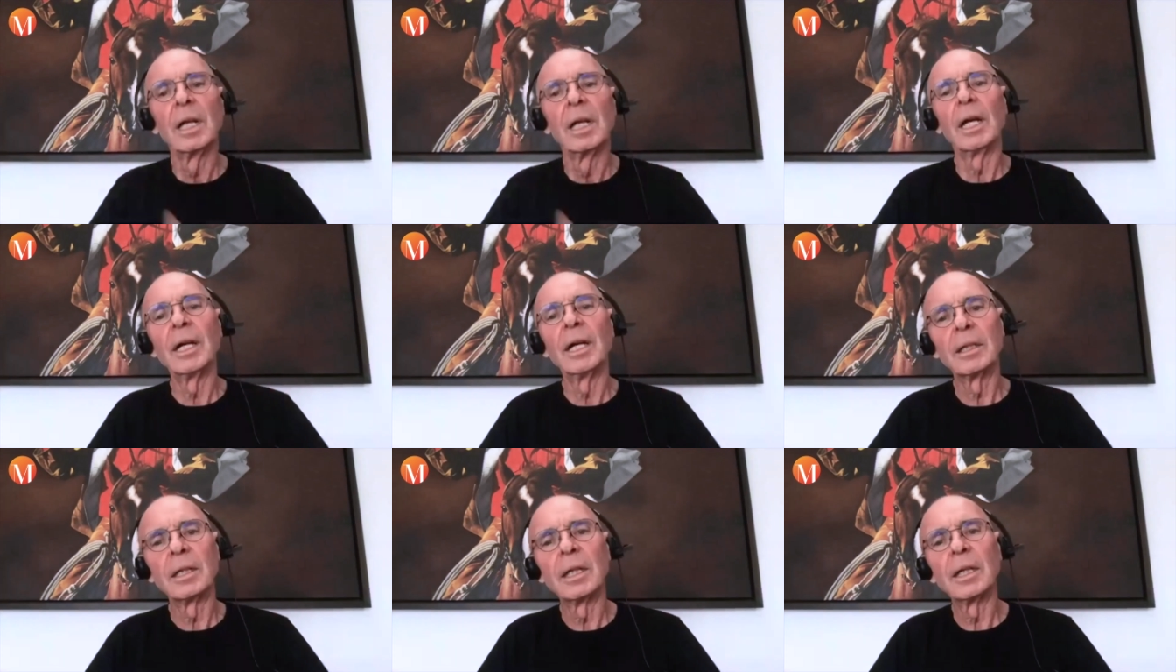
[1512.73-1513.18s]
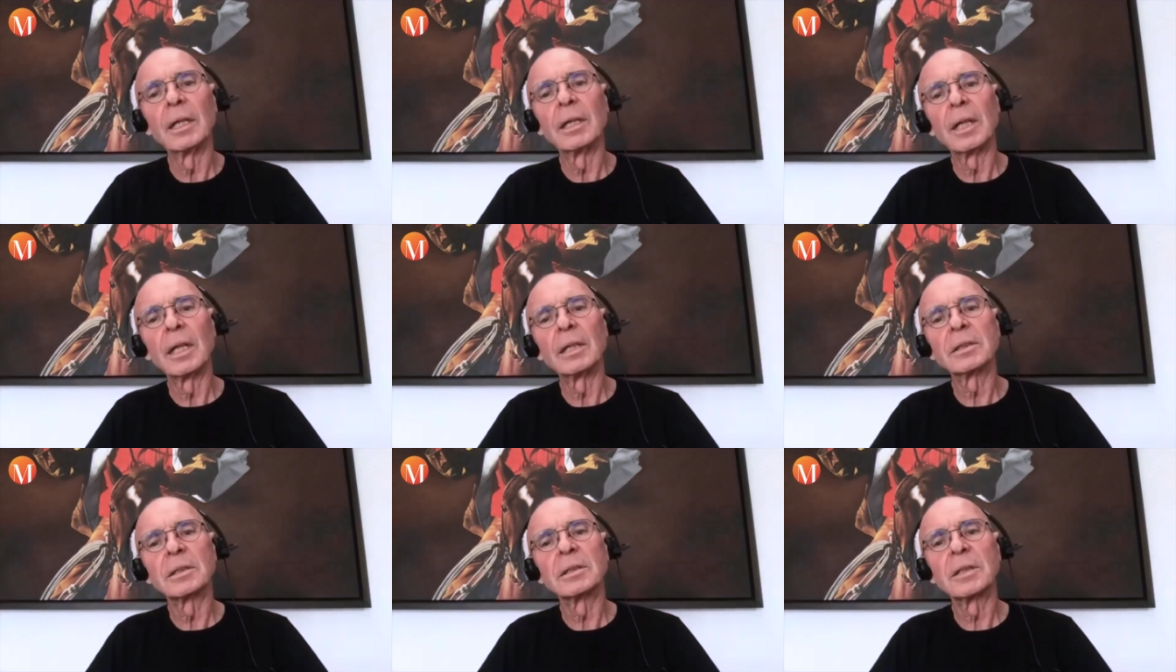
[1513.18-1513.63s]
And
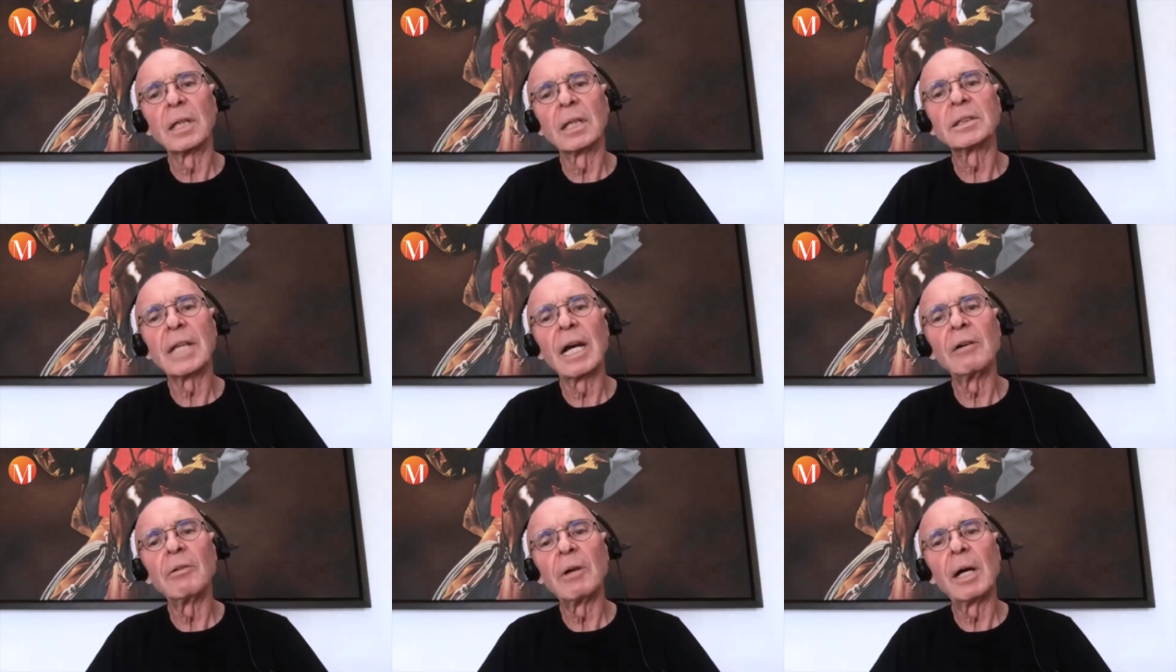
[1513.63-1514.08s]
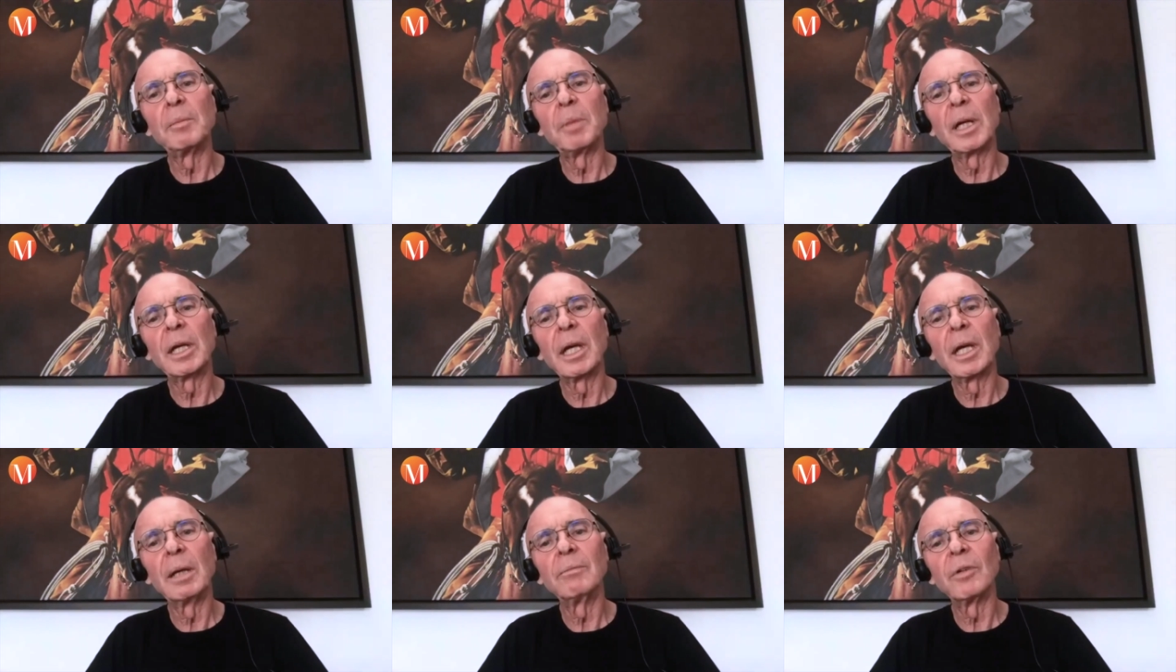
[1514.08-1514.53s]
that's how I
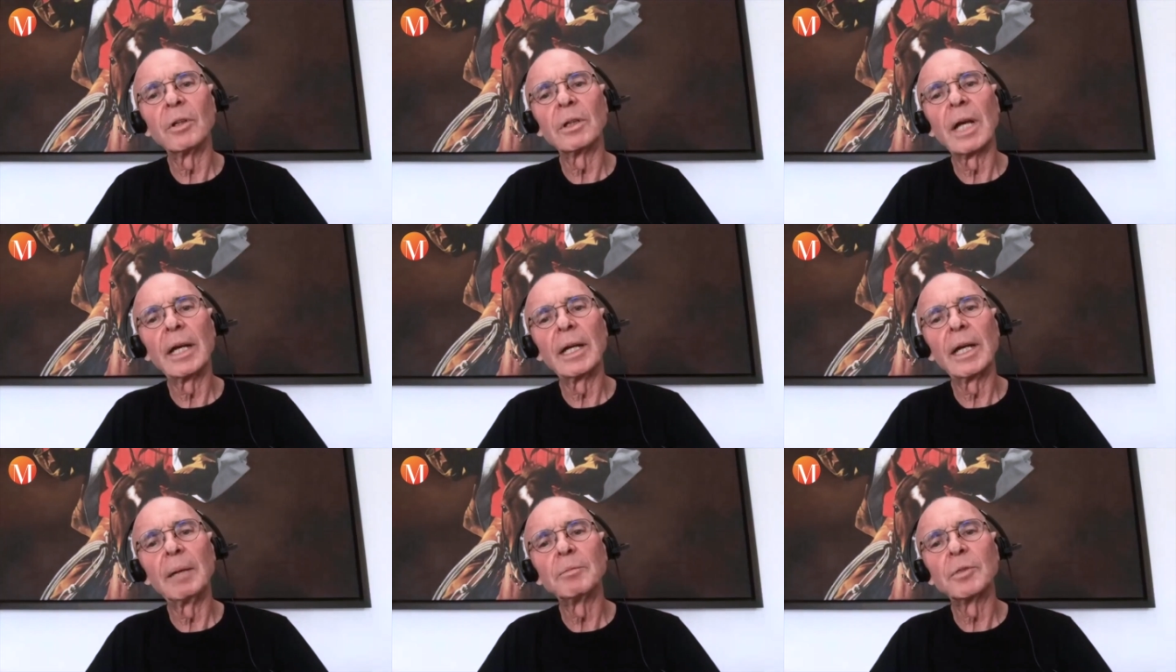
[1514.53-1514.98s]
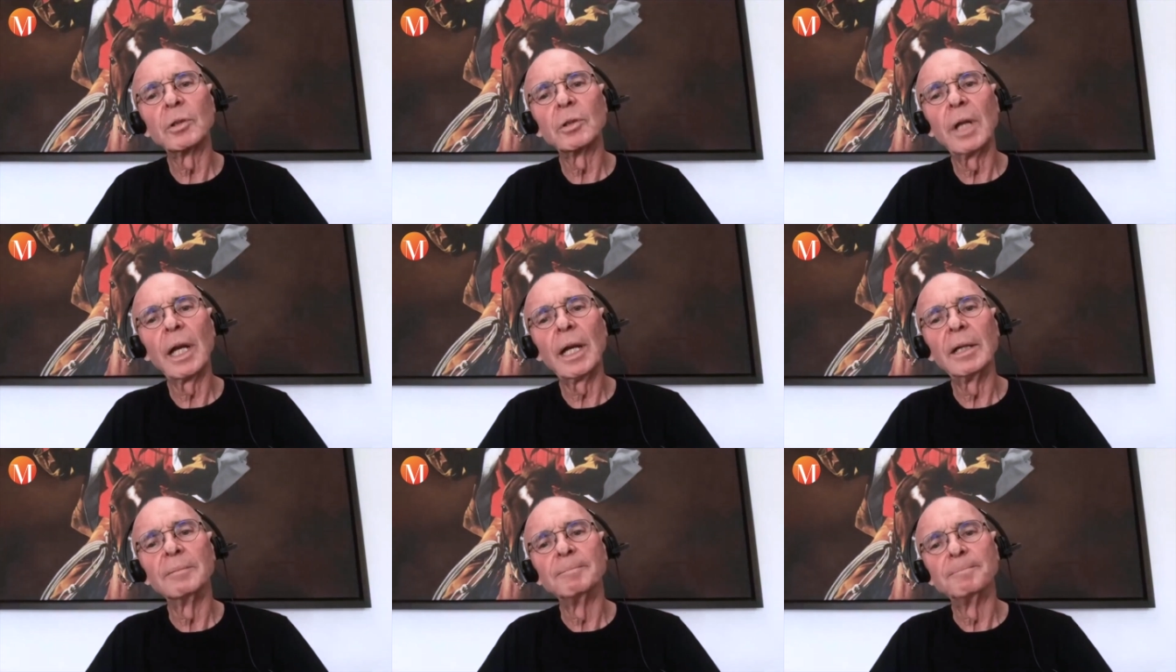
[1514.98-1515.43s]
became what I am
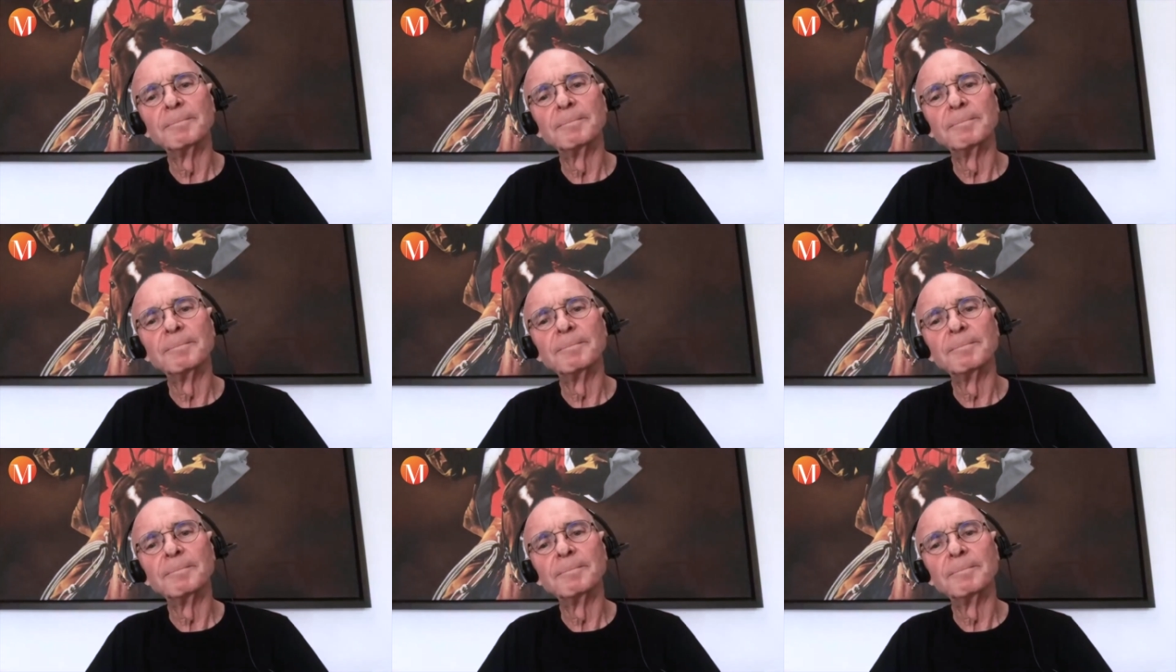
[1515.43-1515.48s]
today.